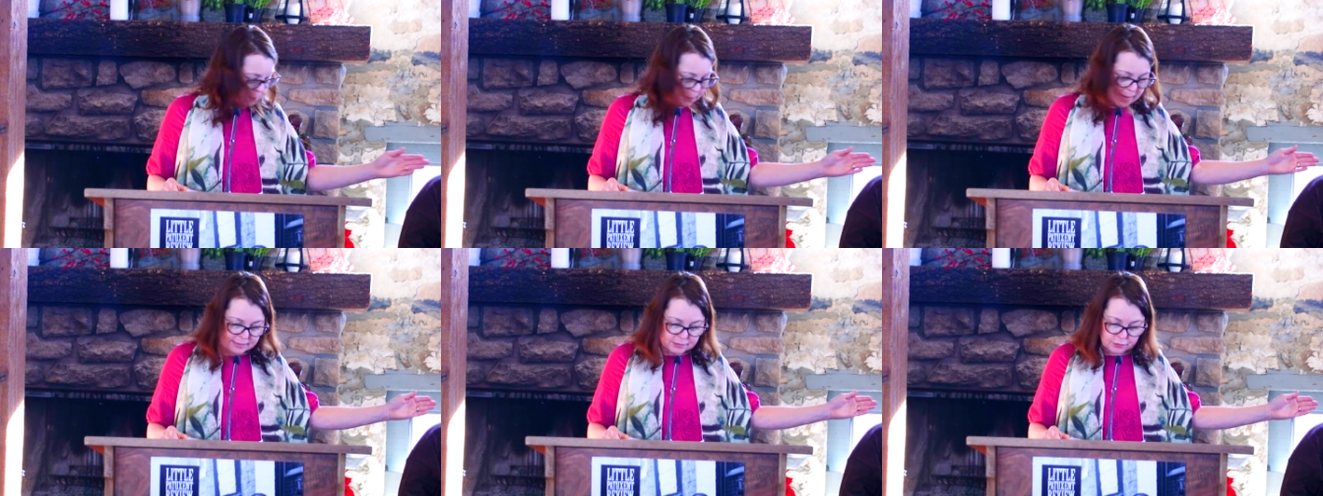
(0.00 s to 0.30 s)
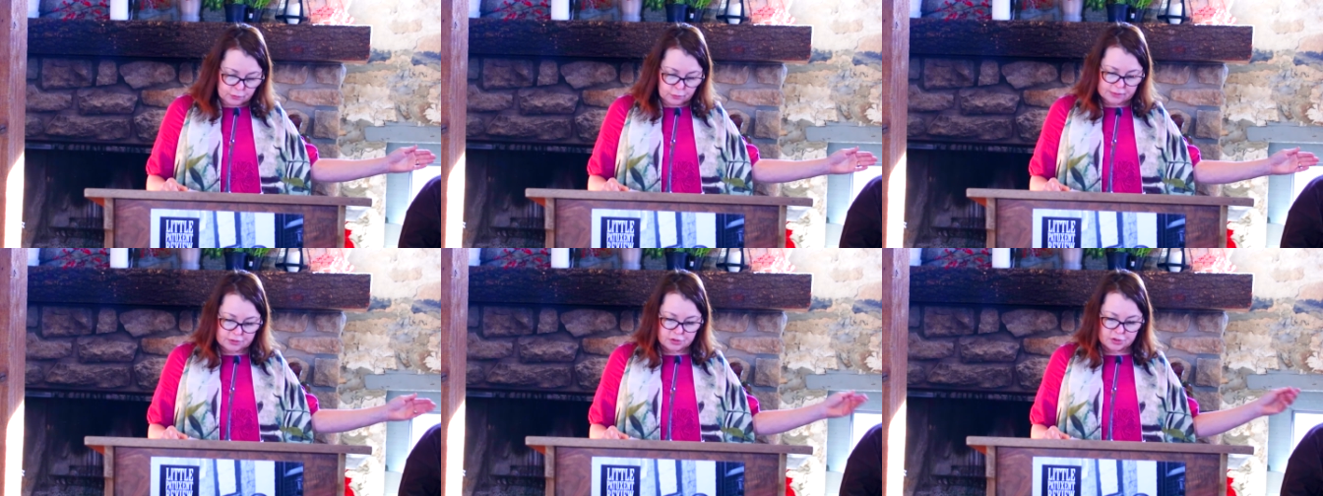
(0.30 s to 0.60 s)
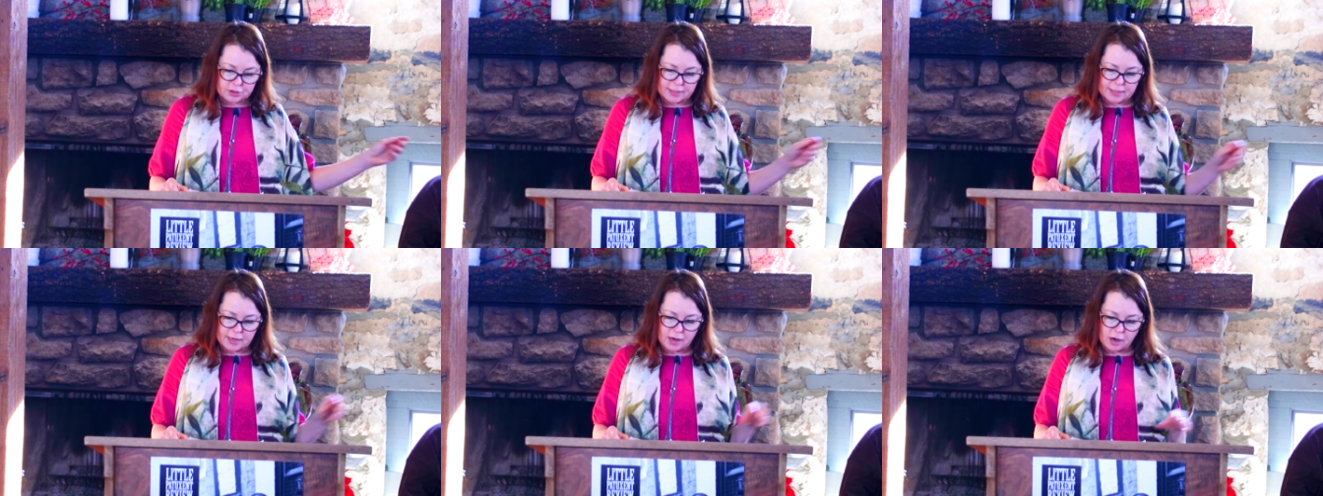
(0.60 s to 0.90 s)
Ben
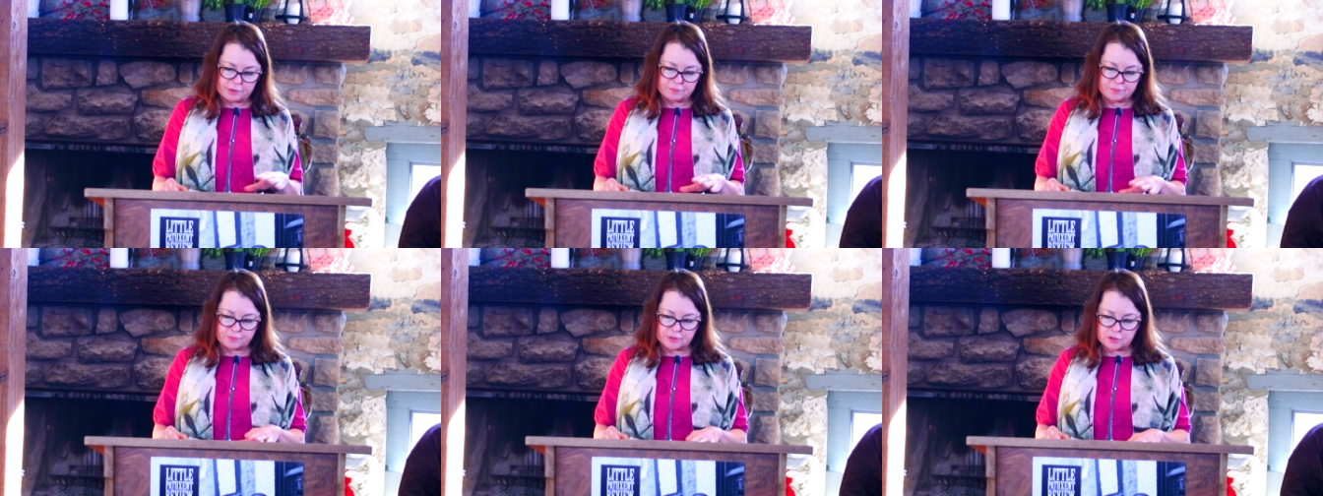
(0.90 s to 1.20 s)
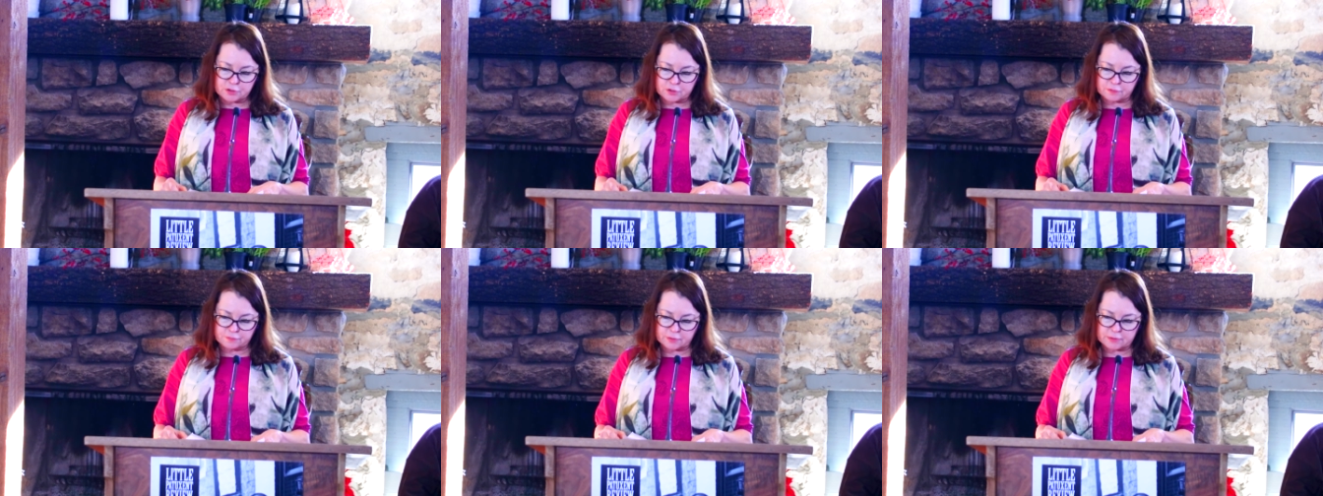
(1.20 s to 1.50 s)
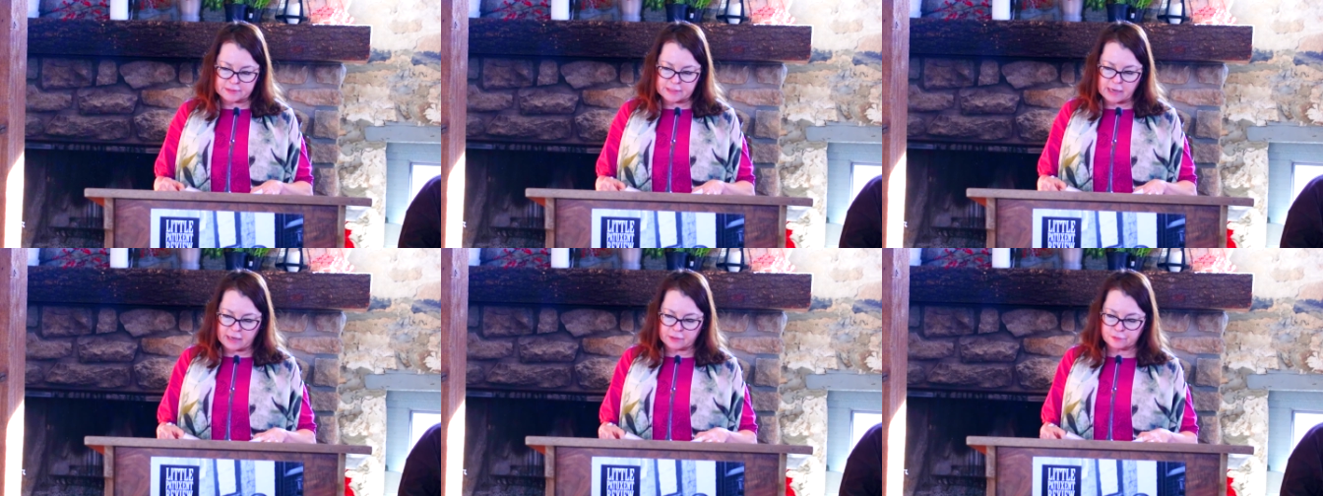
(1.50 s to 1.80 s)
Critchie, our featured
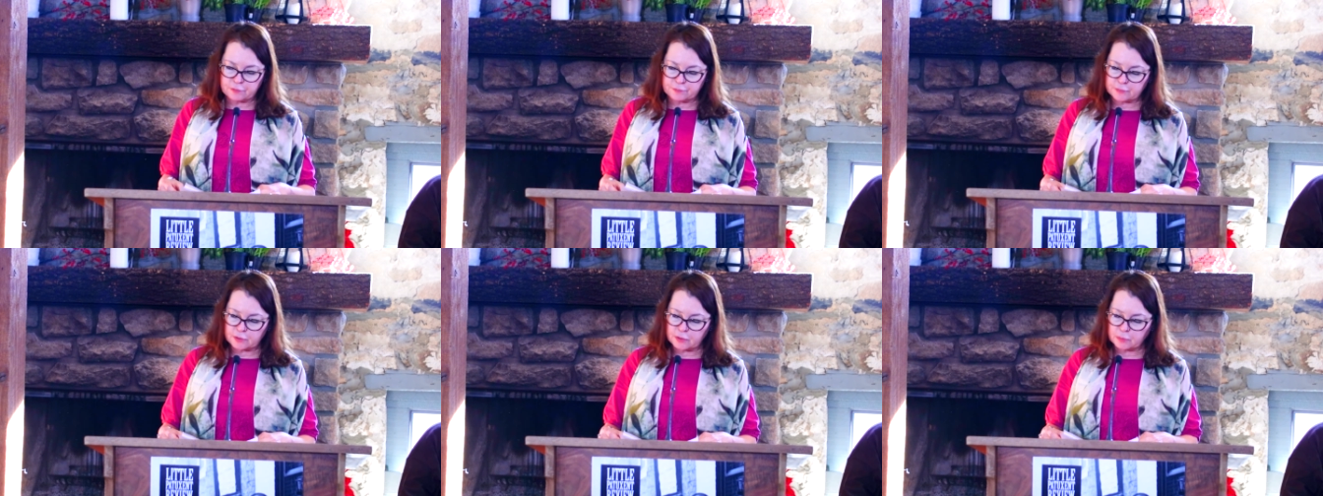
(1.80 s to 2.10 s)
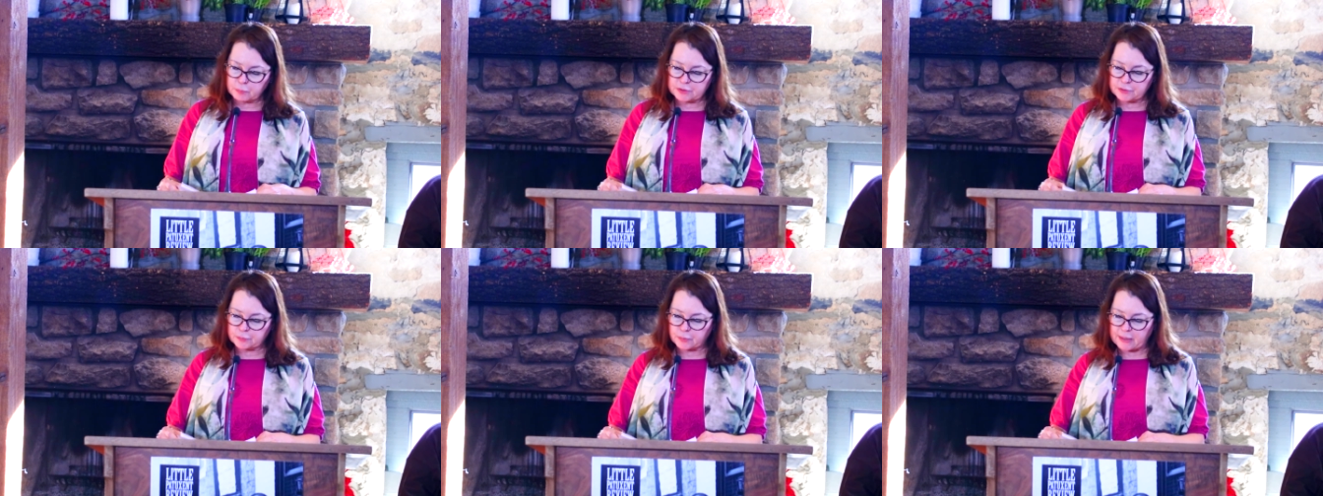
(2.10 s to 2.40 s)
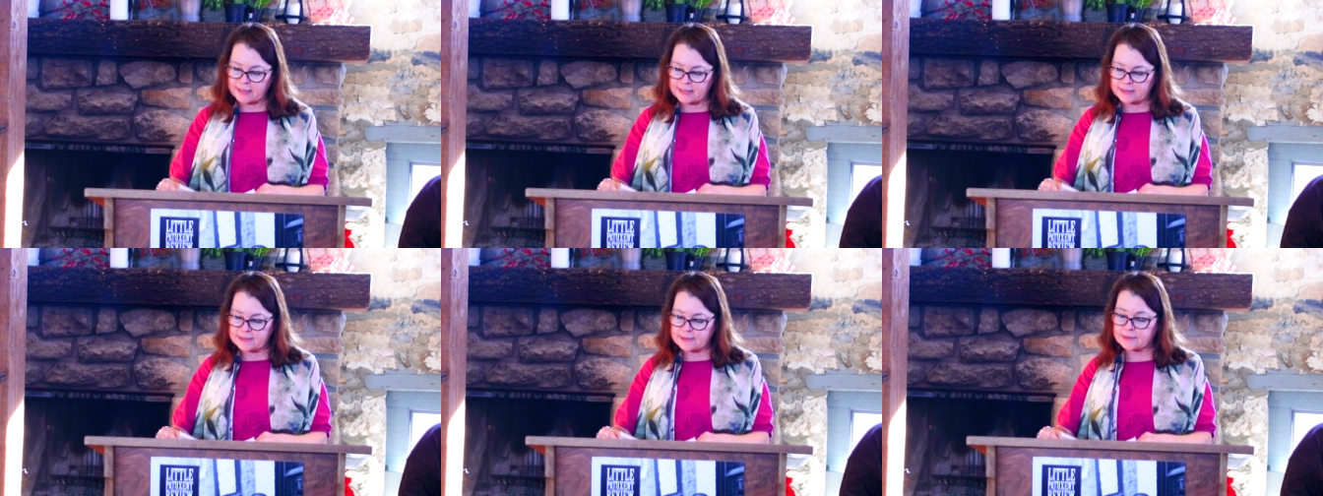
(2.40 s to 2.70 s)
photographer, was
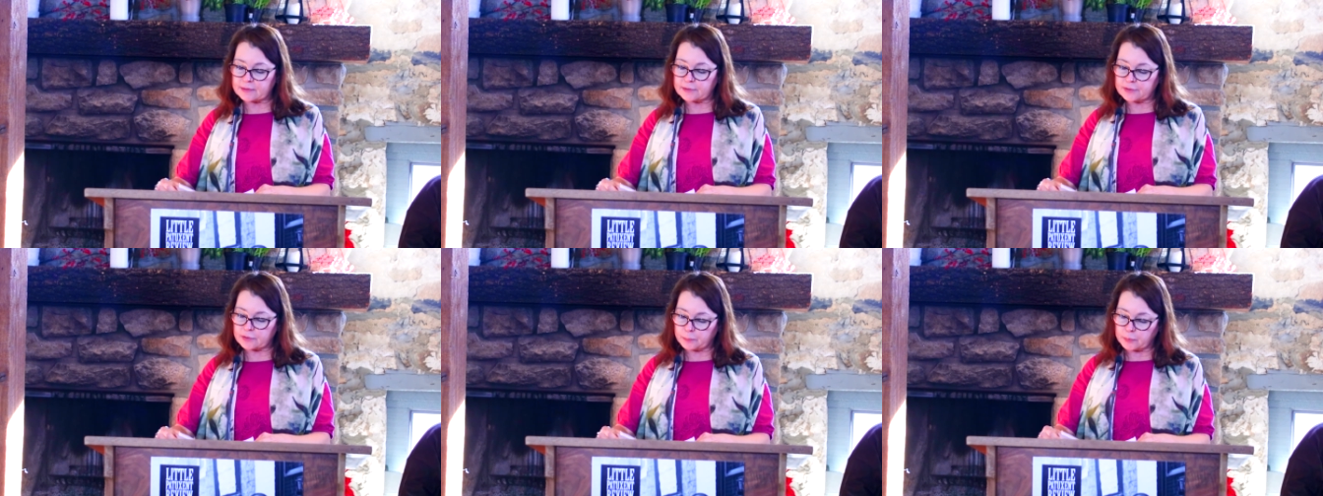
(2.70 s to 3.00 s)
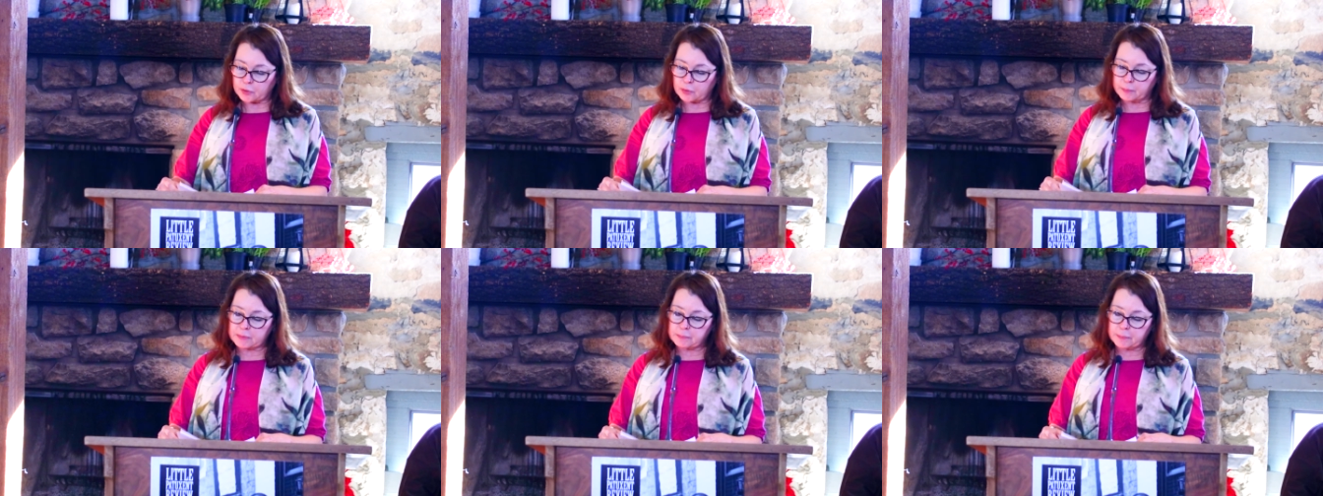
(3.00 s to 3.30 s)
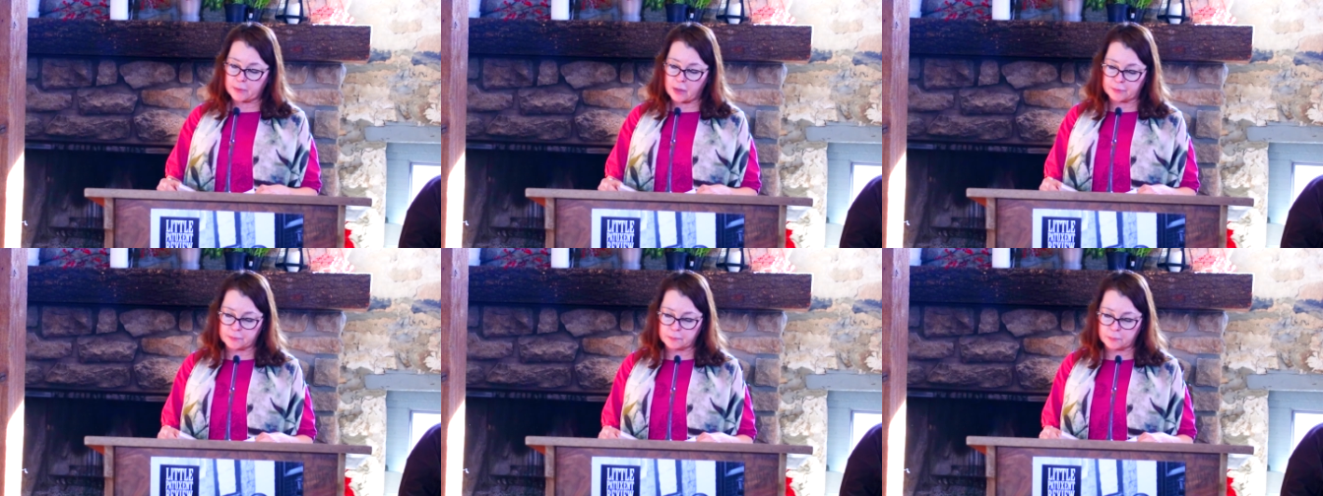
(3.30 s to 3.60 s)
raised in
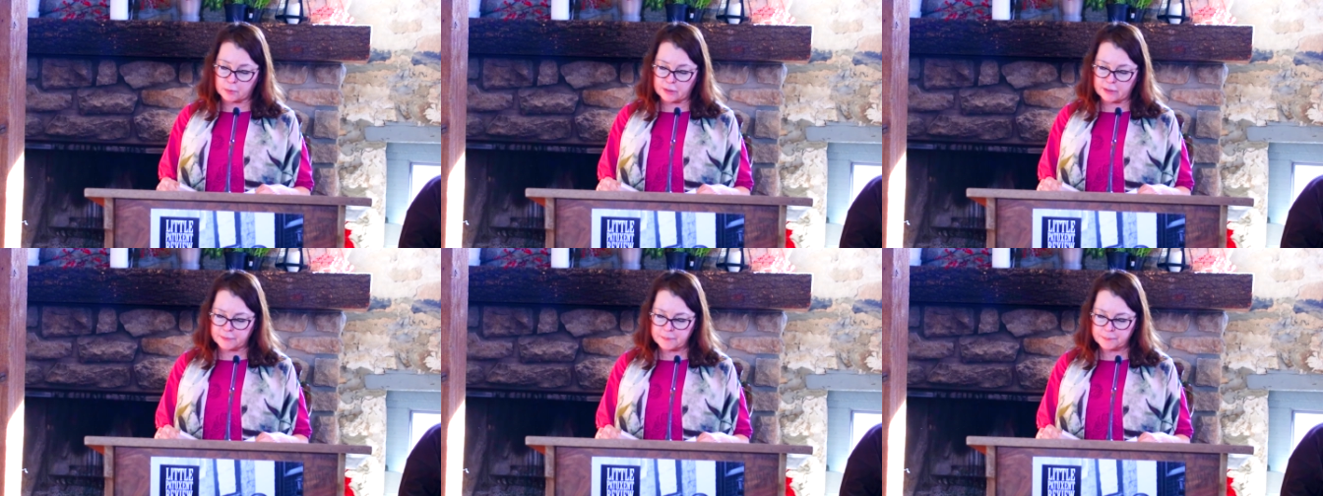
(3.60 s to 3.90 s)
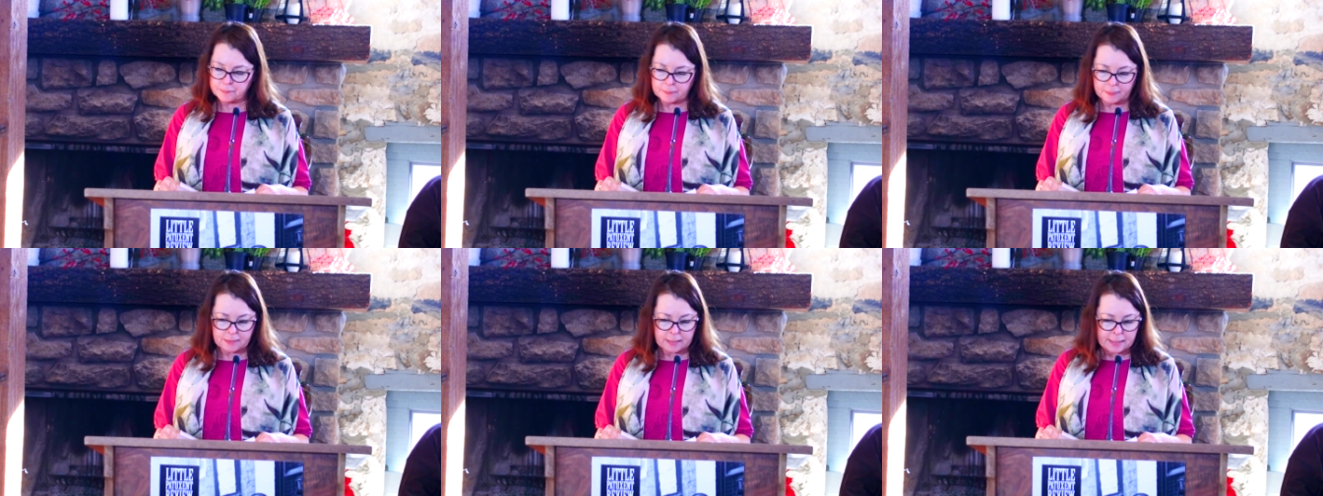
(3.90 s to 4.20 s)
suburban Baltimore.